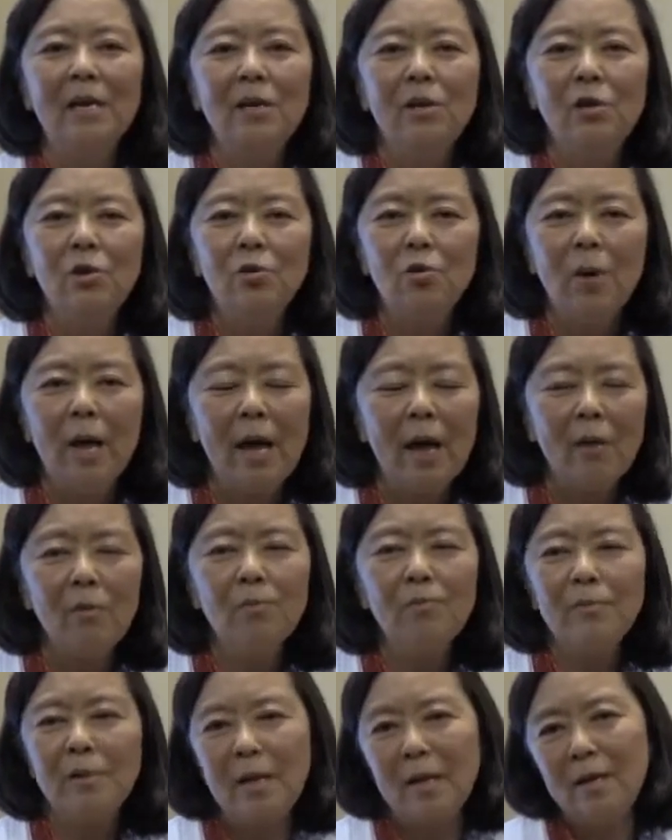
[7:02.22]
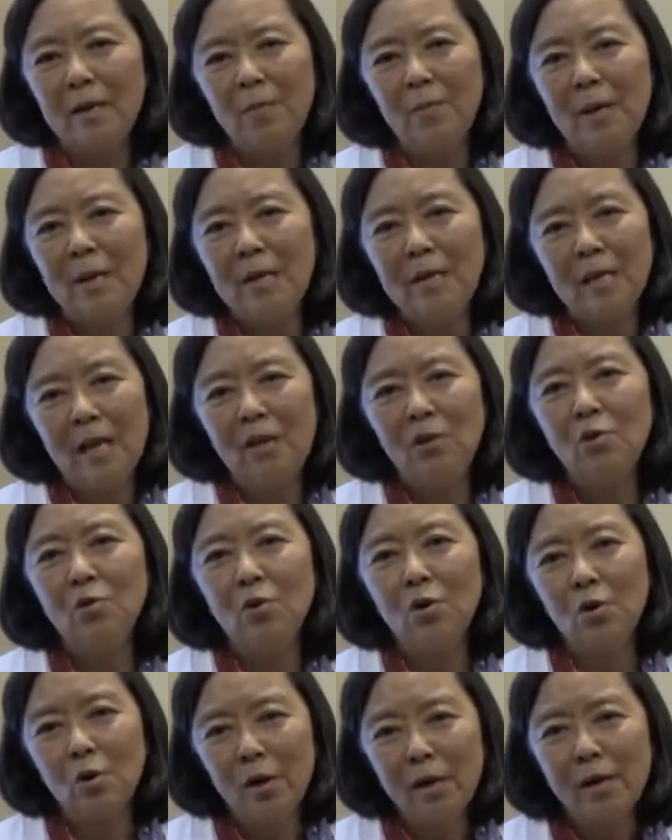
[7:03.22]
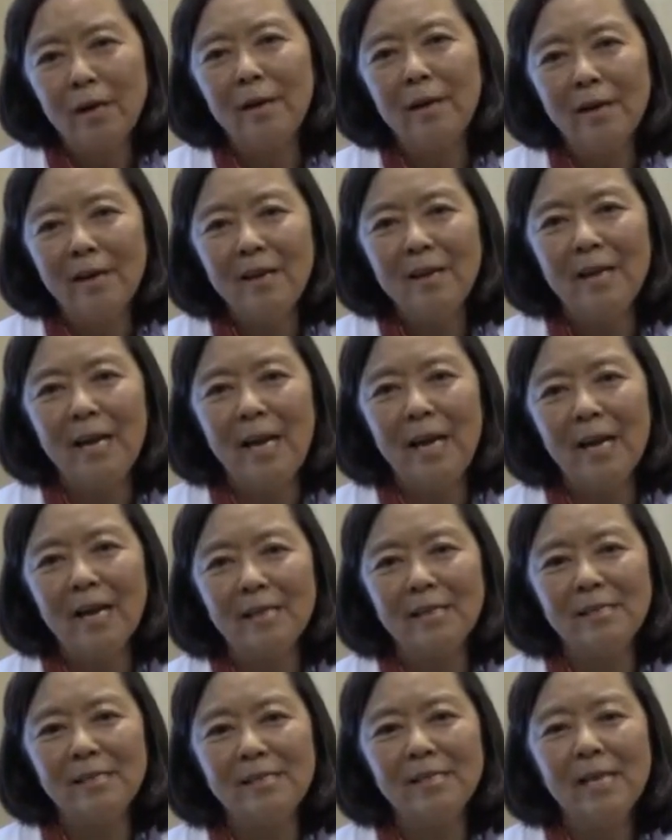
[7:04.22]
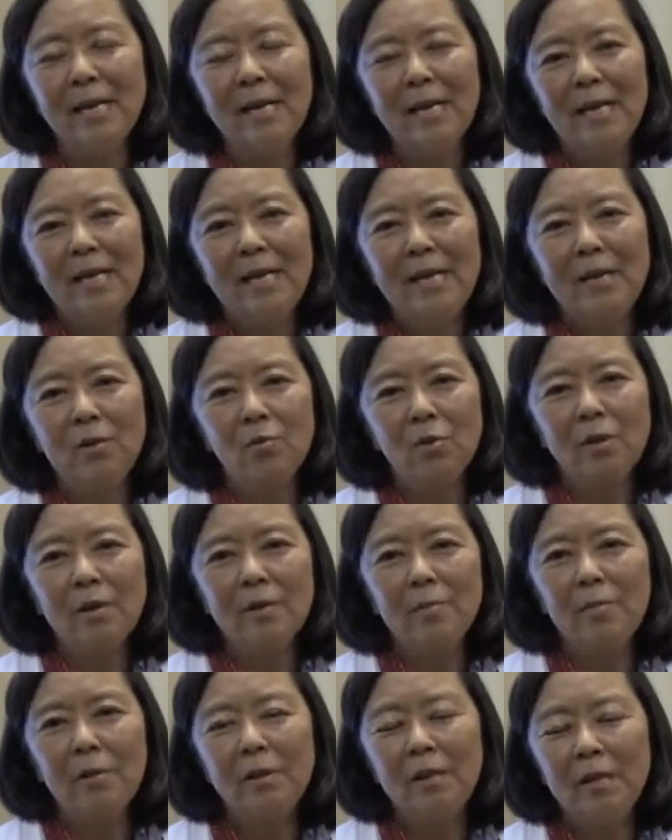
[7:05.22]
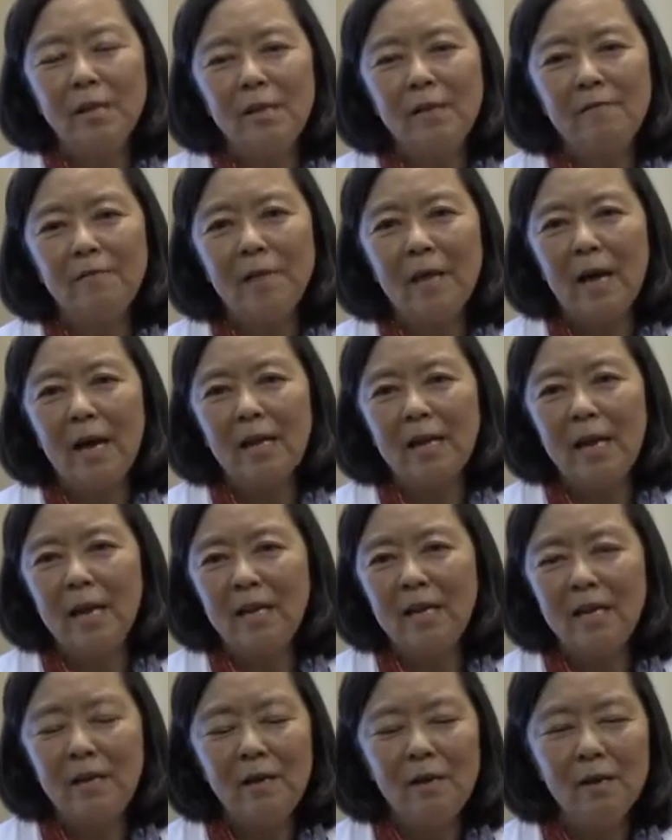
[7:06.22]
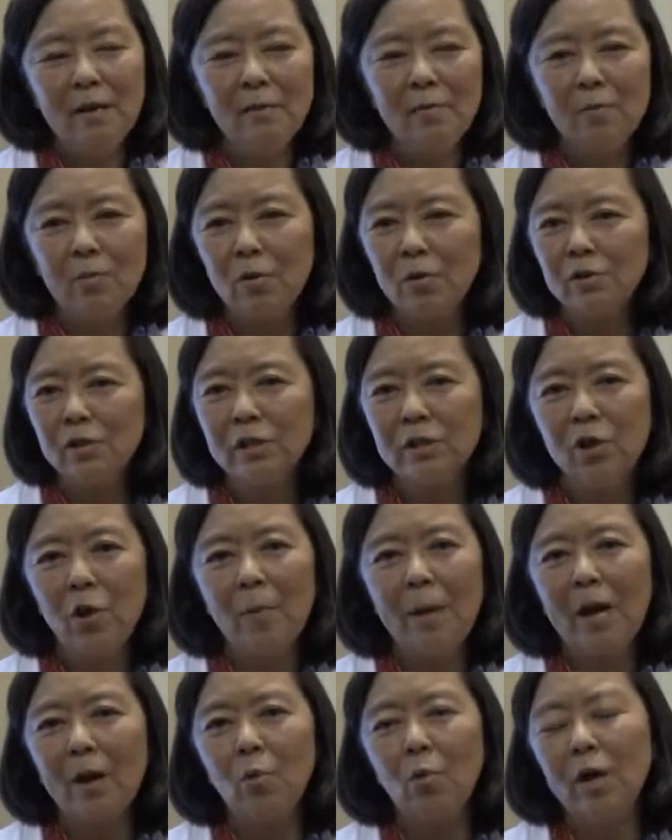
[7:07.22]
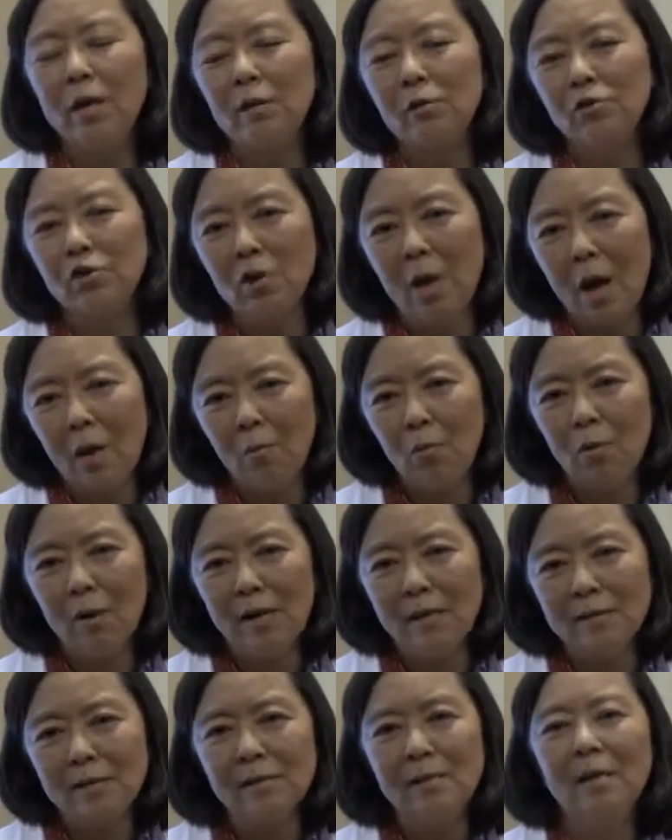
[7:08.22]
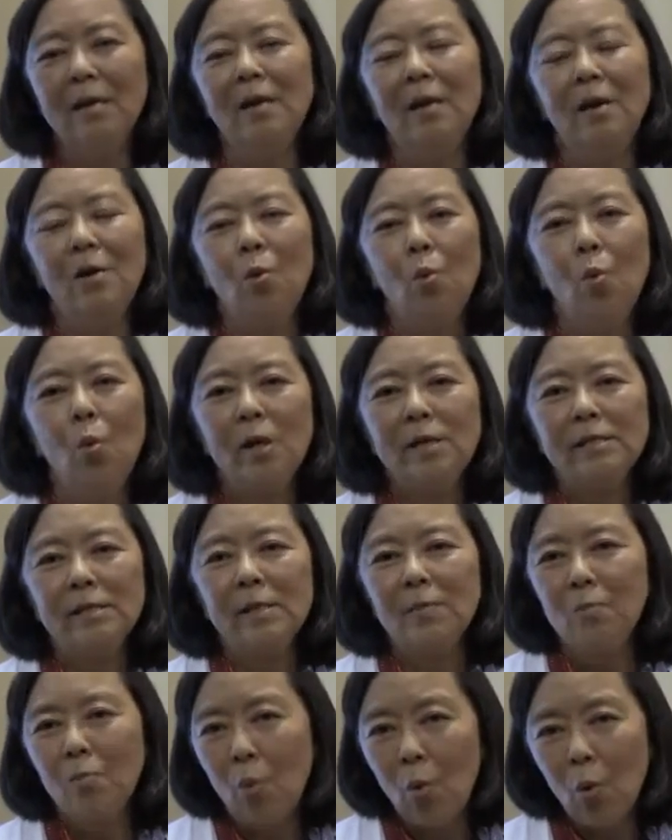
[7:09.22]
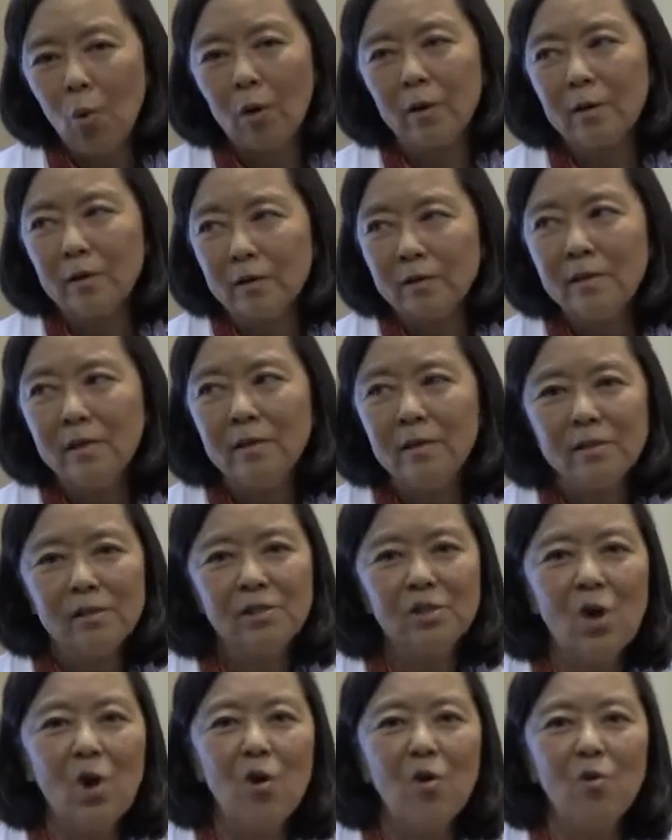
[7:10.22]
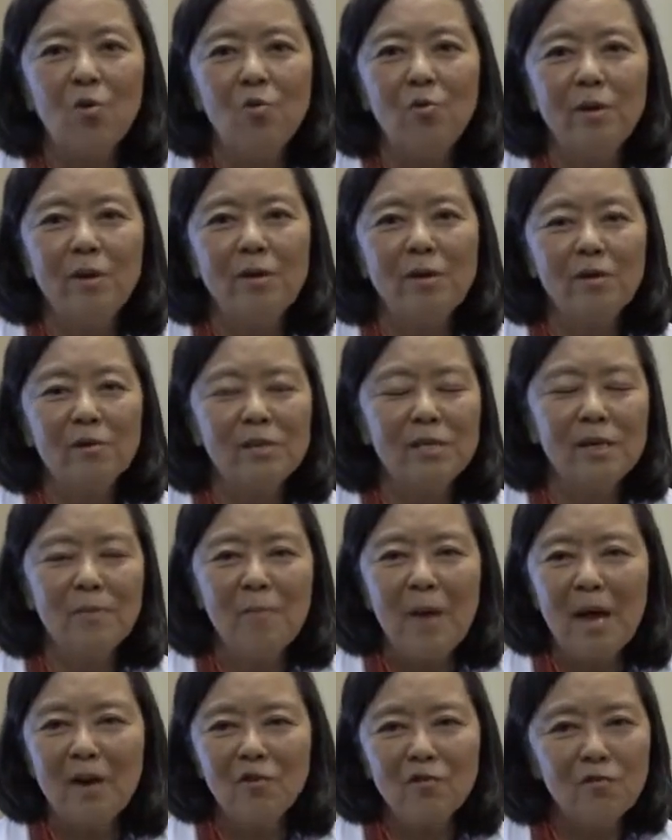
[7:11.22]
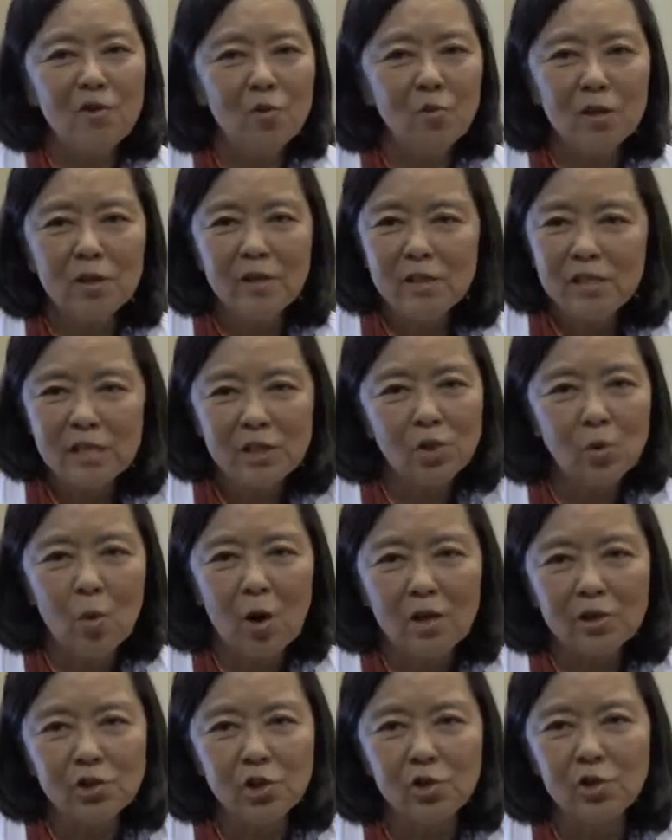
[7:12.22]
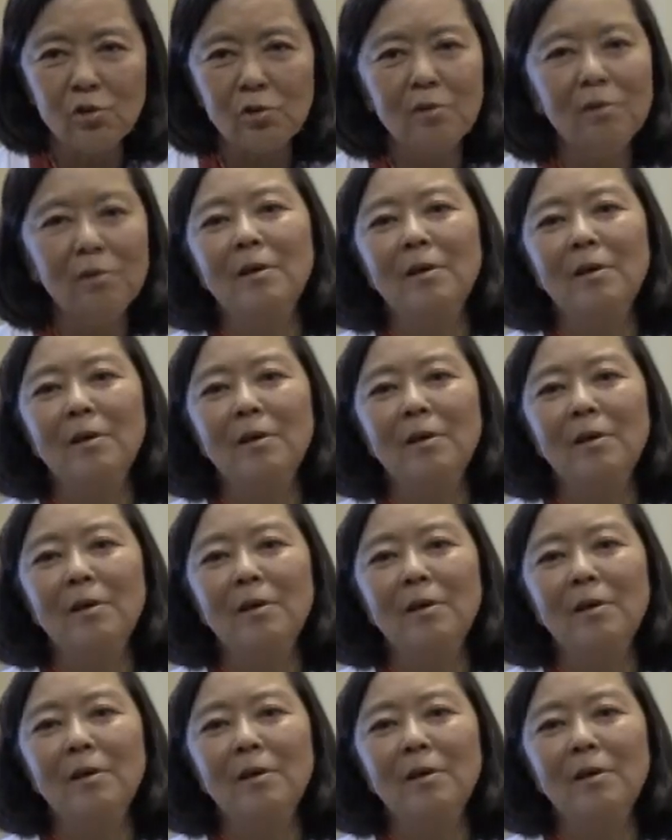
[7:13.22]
you helped anybody that you could, and he really believed that any person, no matter what your job was, was important. So you know, it didn't matter if you were the dishwasher.